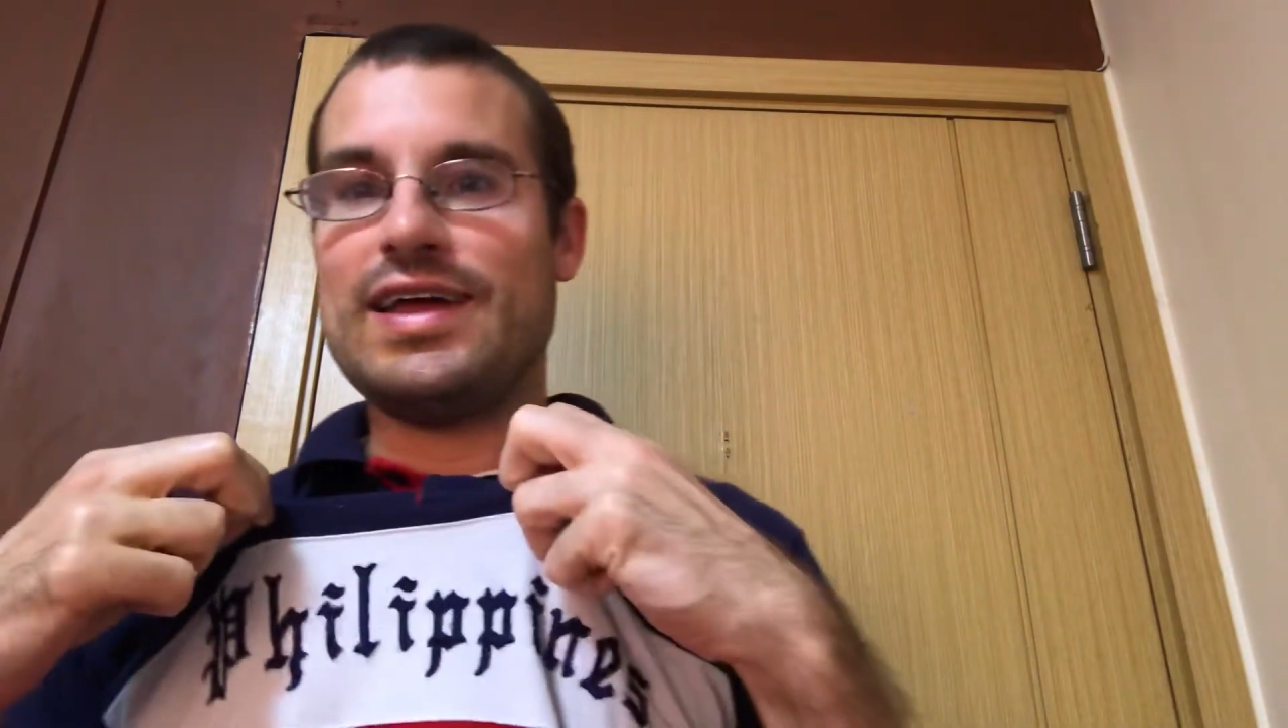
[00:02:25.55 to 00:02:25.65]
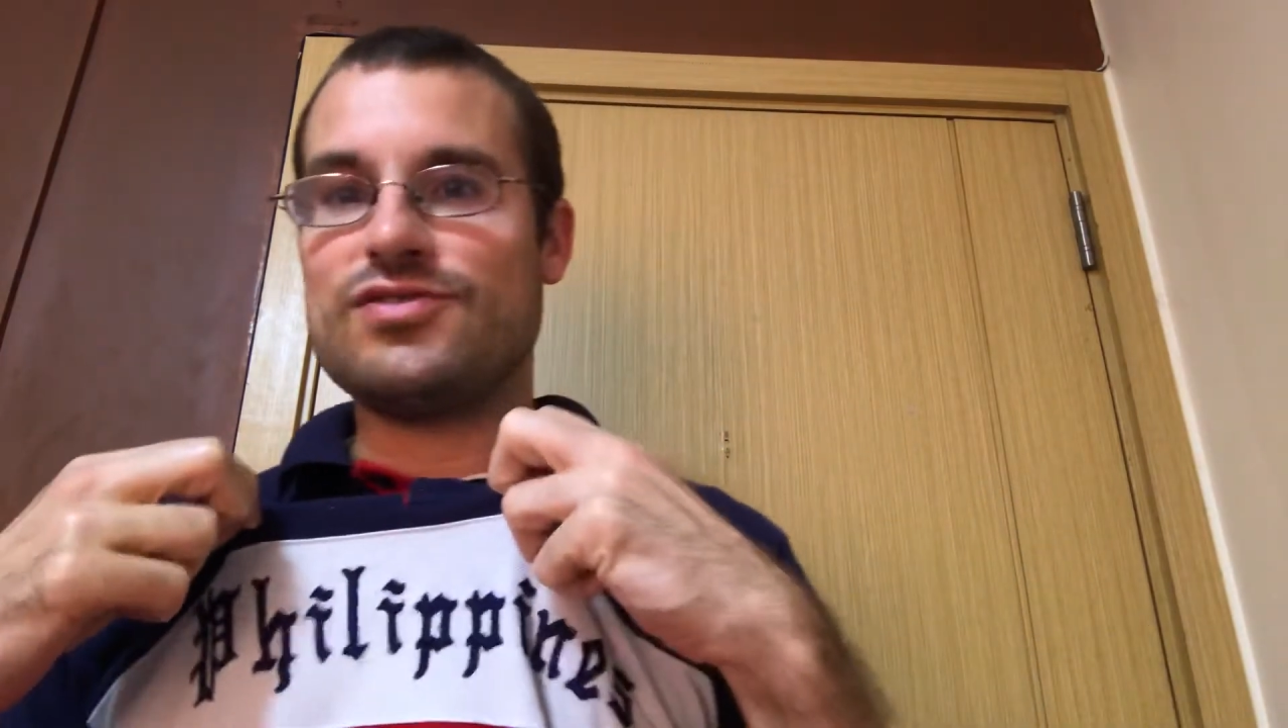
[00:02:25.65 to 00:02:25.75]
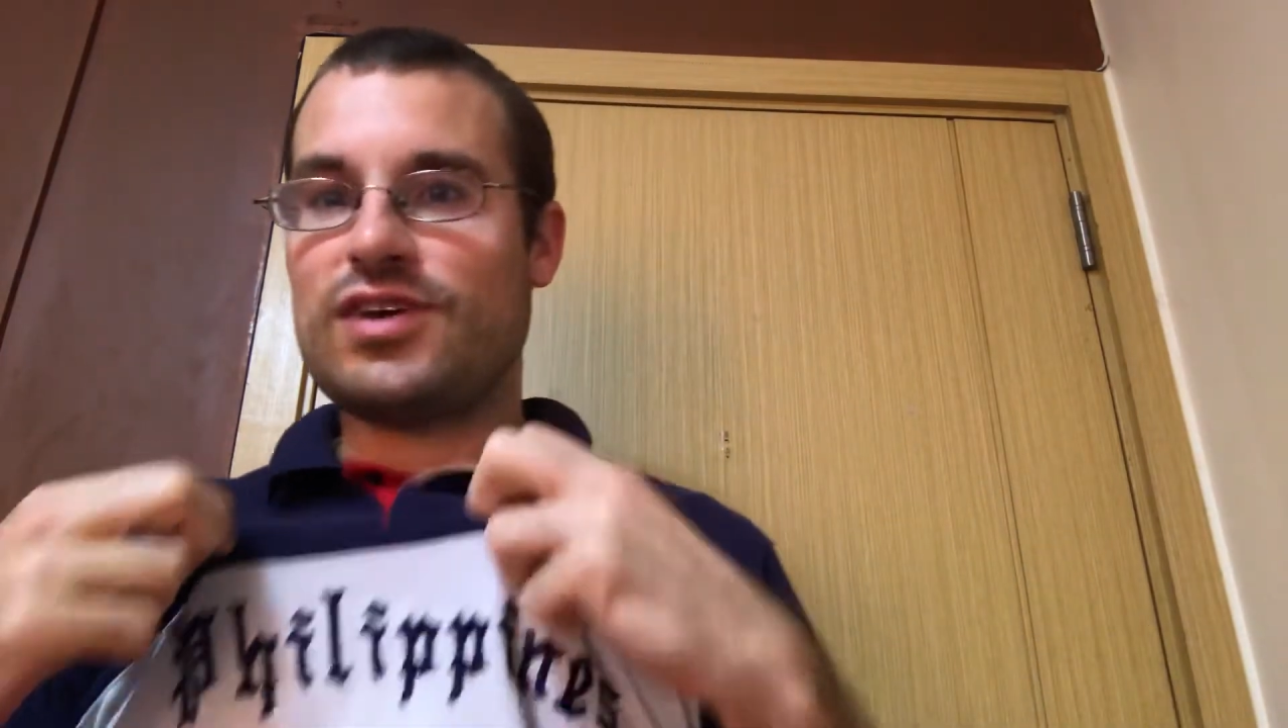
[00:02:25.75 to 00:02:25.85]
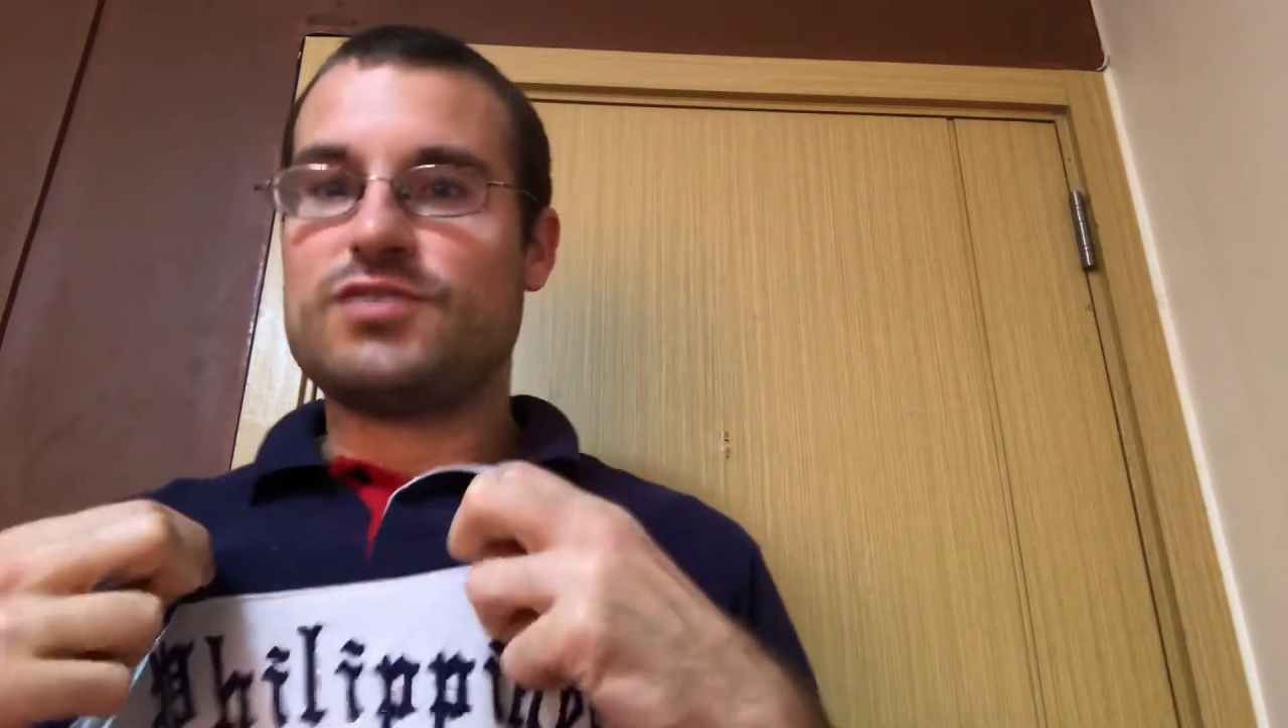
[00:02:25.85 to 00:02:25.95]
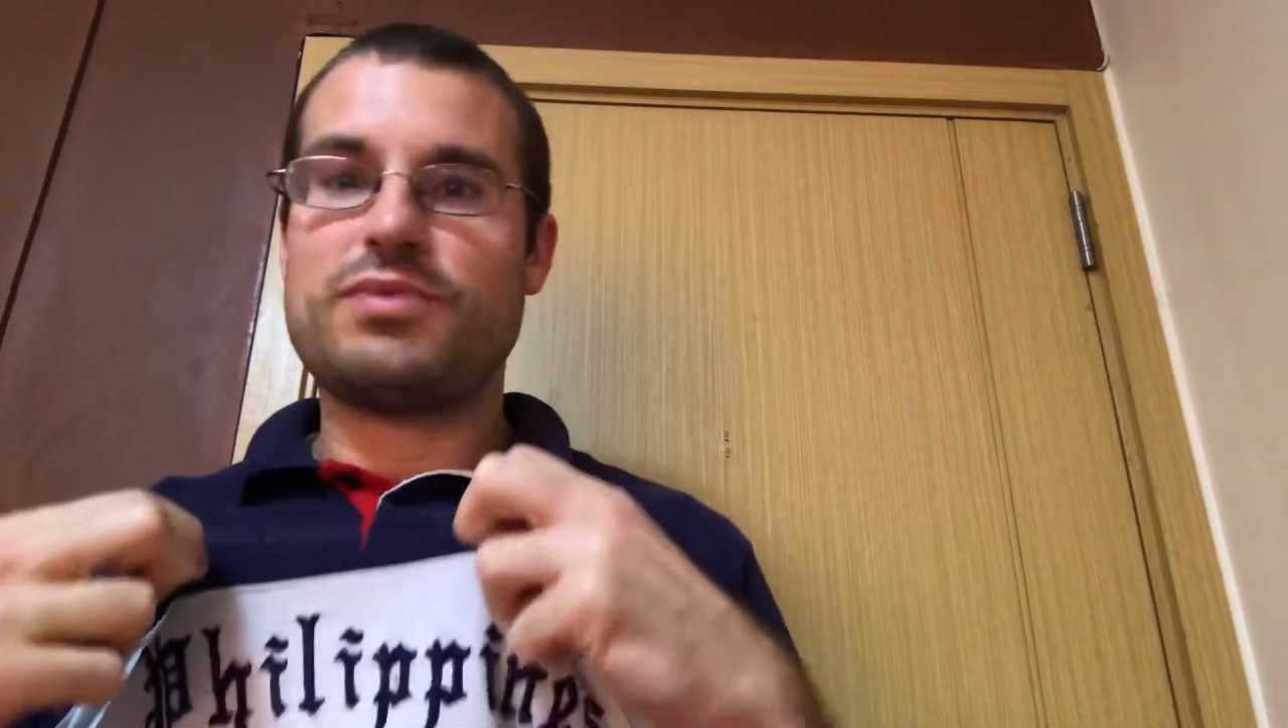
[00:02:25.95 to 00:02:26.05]
and
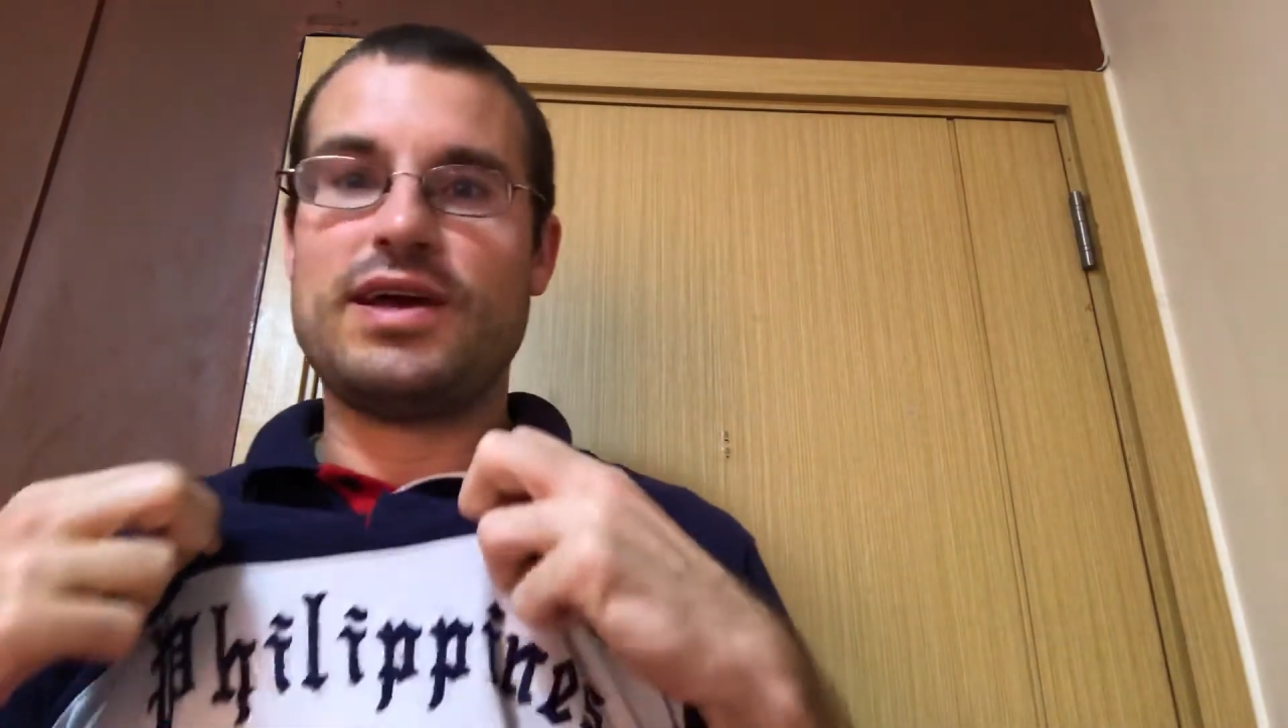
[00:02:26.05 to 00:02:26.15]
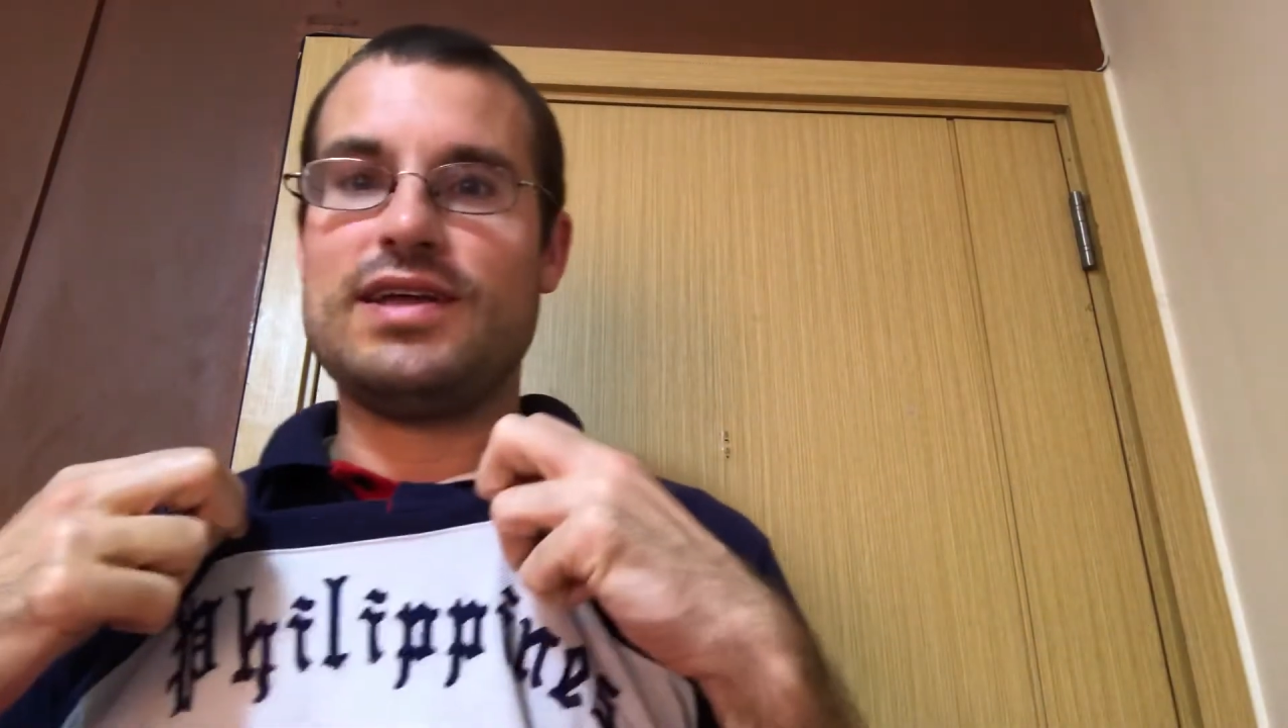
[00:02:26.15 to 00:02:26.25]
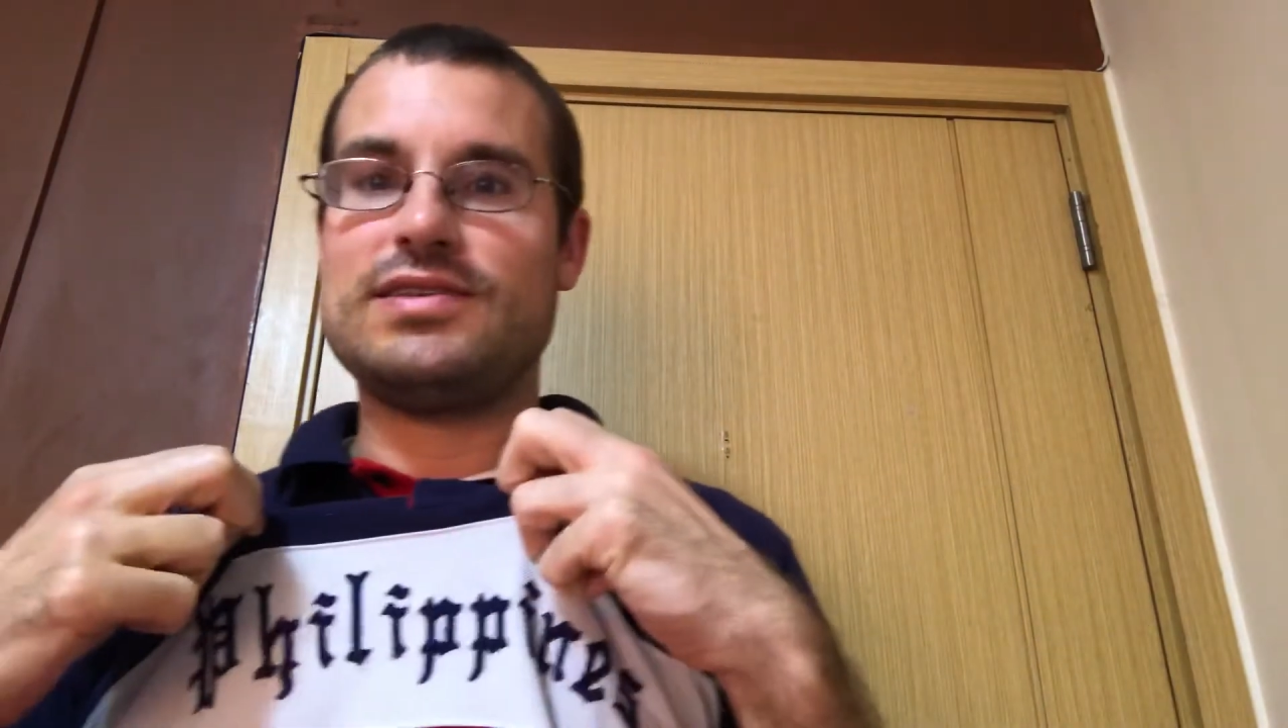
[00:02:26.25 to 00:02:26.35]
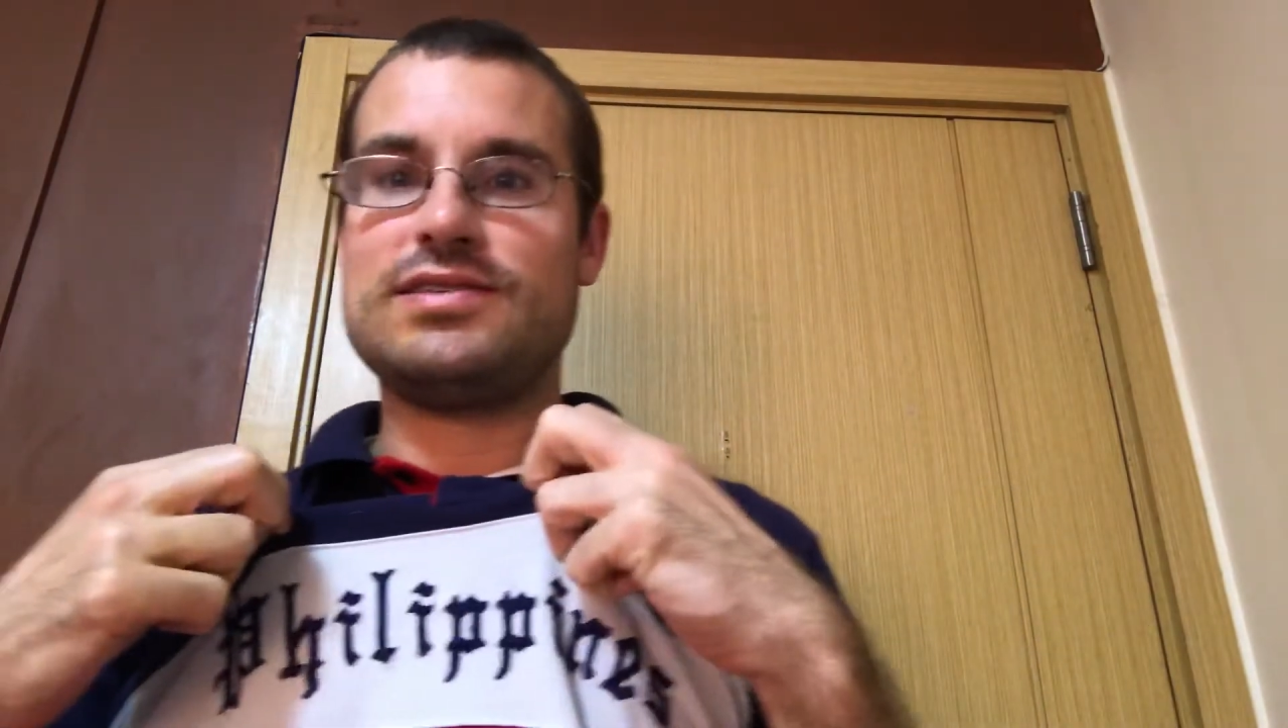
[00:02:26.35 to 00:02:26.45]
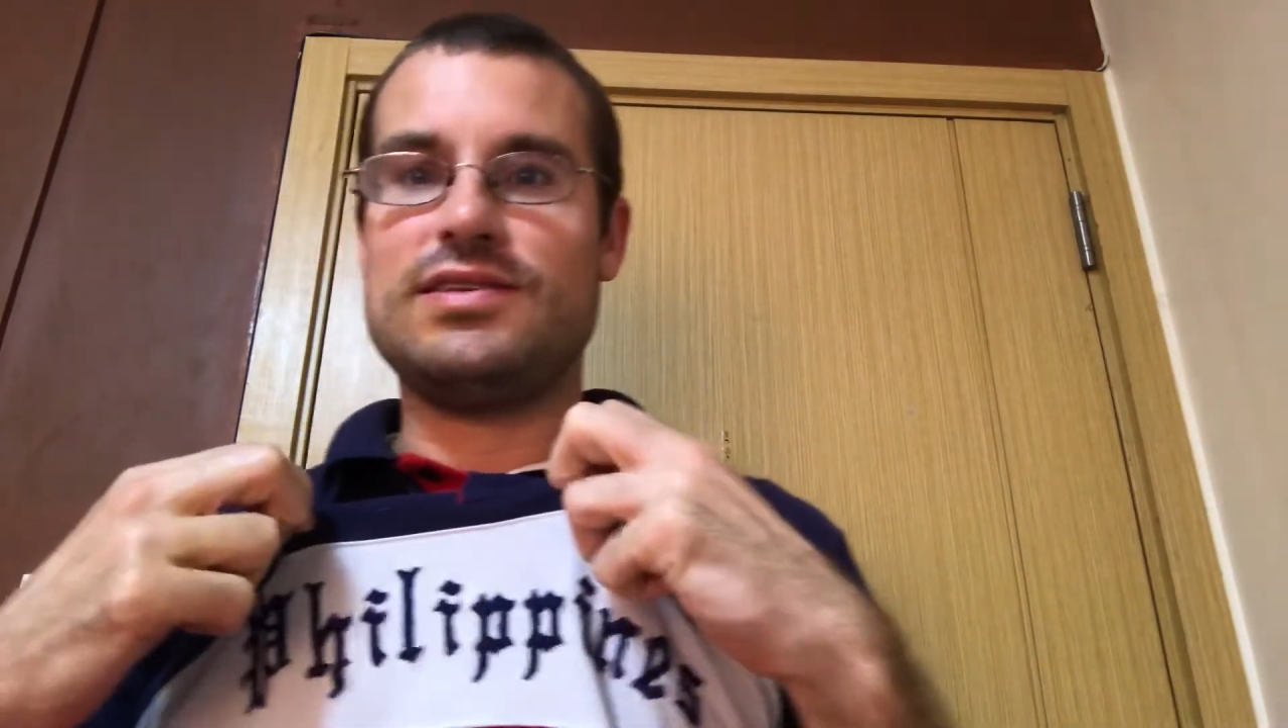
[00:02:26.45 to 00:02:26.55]
dress pants,